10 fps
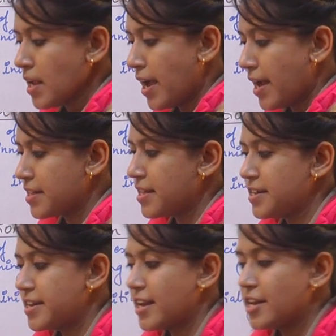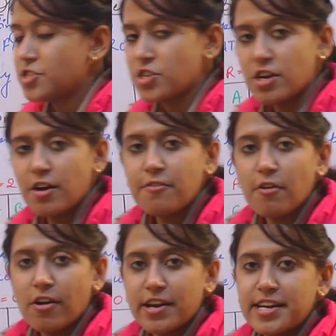and the deletion of
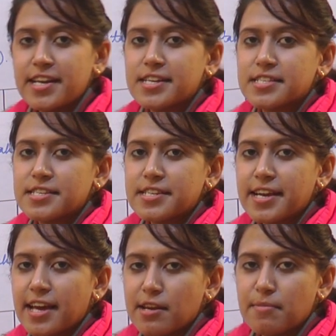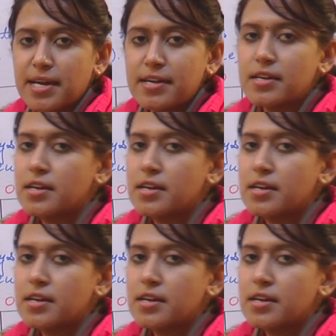already existing element